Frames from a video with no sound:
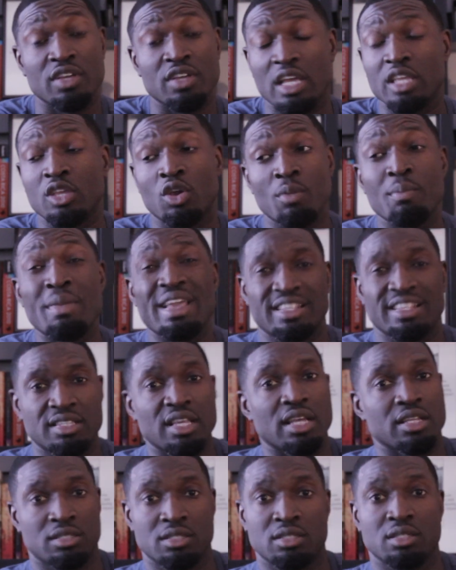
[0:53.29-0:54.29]
Yo, it makes
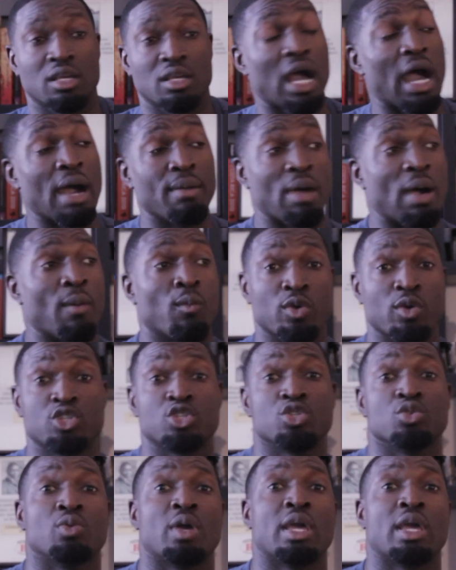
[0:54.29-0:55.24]
sense. I'm with you.